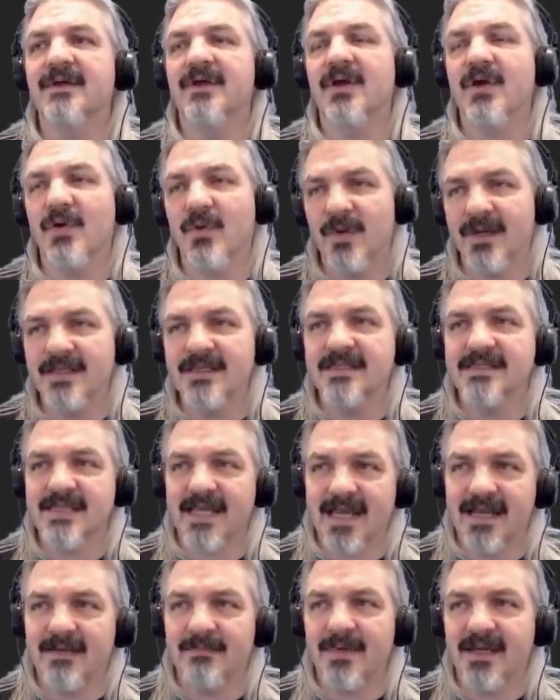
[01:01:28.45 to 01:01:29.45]
Quinn's
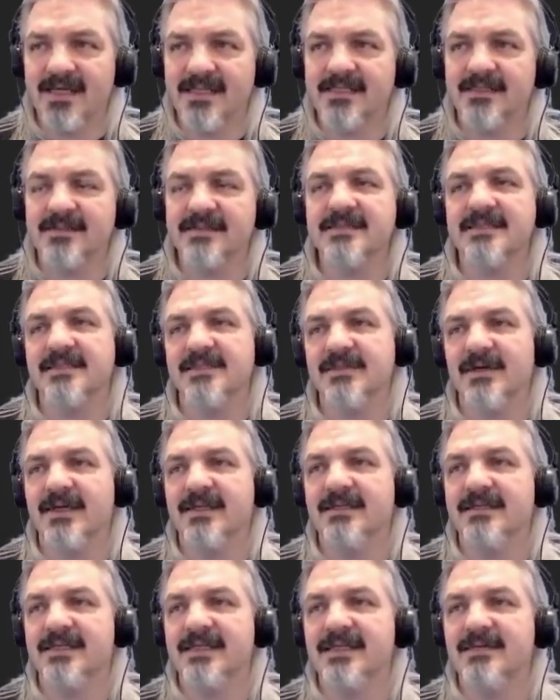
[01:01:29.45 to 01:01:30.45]
animations to try
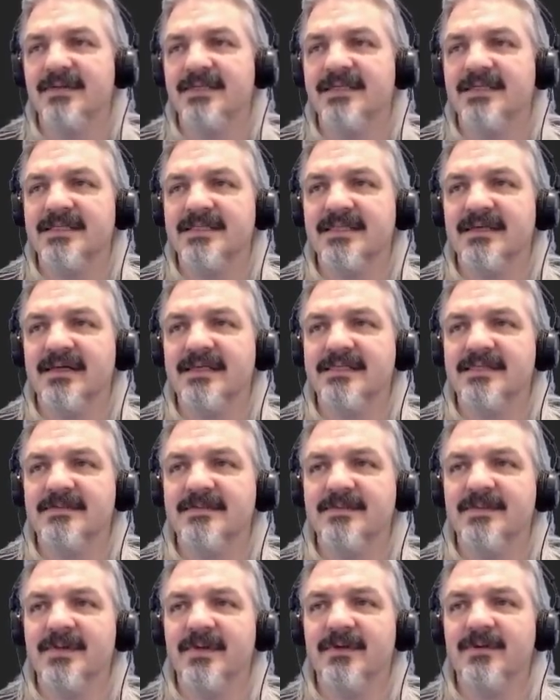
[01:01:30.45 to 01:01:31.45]
and decrease the size
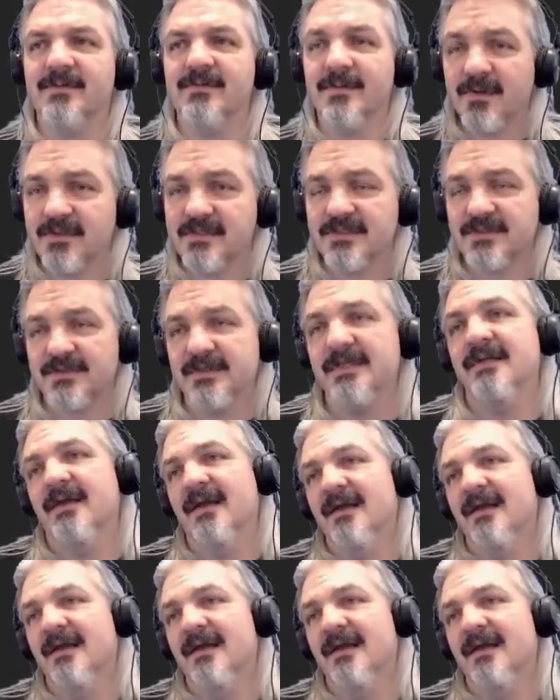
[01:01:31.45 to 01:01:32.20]
of the repository,